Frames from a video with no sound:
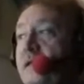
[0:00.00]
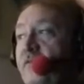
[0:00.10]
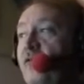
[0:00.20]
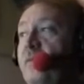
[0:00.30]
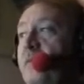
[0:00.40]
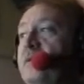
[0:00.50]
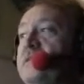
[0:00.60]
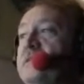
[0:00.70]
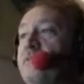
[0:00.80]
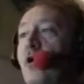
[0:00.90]
different
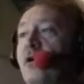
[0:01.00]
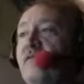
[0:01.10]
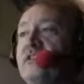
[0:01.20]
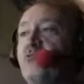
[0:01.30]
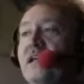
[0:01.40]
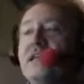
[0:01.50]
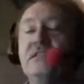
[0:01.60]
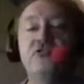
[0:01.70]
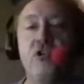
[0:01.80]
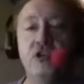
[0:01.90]
amendments as part of its
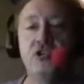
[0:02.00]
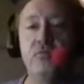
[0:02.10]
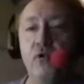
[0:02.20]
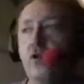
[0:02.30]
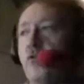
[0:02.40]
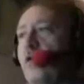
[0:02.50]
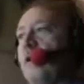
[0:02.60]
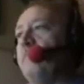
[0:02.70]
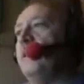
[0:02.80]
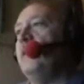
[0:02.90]
Reconstruction program.